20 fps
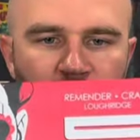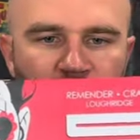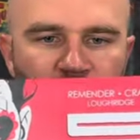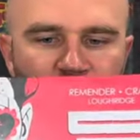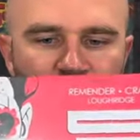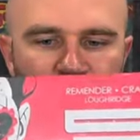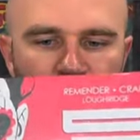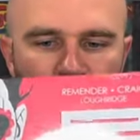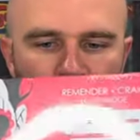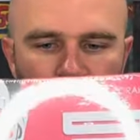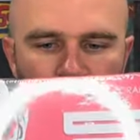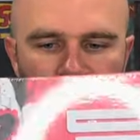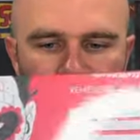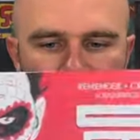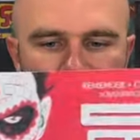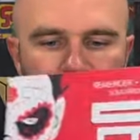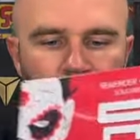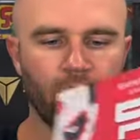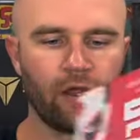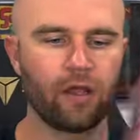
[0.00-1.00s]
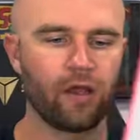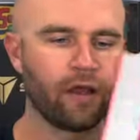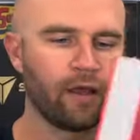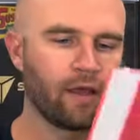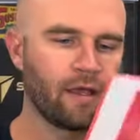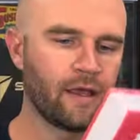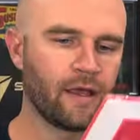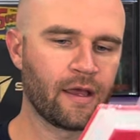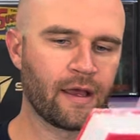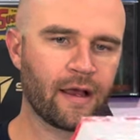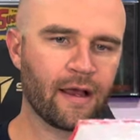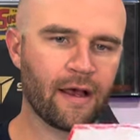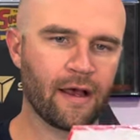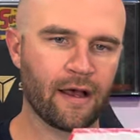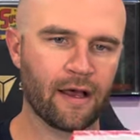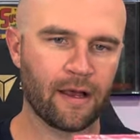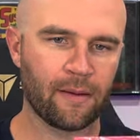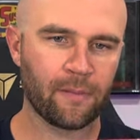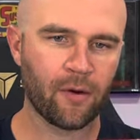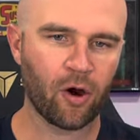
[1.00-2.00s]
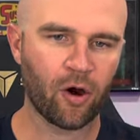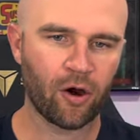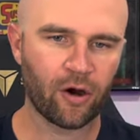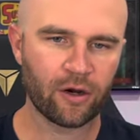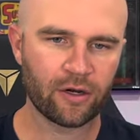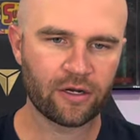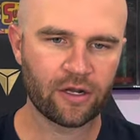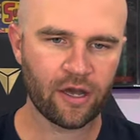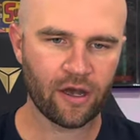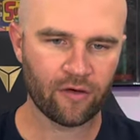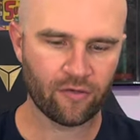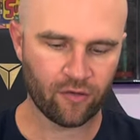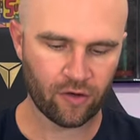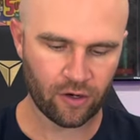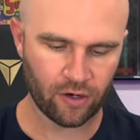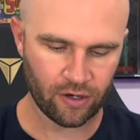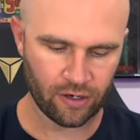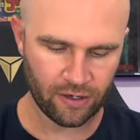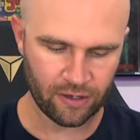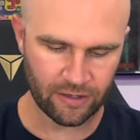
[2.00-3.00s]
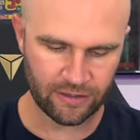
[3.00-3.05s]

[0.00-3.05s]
four um, hardcover.